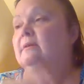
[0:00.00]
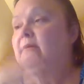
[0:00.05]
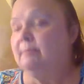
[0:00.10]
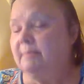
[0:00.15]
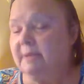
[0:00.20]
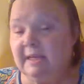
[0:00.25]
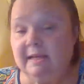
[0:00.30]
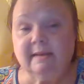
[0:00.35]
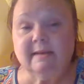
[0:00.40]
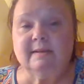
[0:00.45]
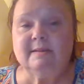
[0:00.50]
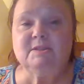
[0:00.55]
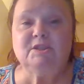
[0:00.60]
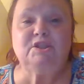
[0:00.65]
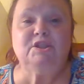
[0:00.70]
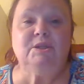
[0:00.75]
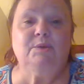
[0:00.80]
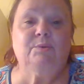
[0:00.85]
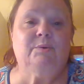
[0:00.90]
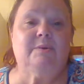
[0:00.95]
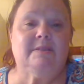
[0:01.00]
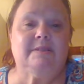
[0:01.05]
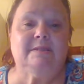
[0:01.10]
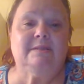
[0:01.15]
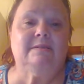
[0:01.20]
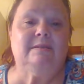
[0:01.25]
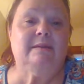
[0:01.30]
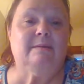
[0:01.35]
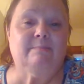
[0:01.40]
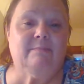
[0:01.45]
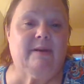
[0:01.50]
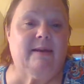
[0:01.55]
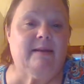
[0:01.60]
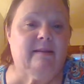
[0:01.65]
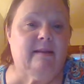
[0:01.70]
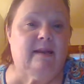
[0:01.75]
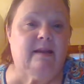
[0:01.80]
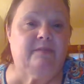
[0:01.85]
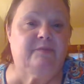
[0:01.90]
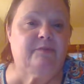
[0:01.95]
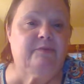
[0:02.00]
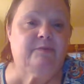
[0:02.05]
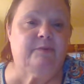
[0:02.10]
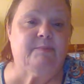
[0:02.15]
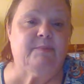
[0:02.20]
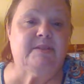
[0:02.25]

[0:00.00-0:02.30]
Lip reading: because she wasn't in my life from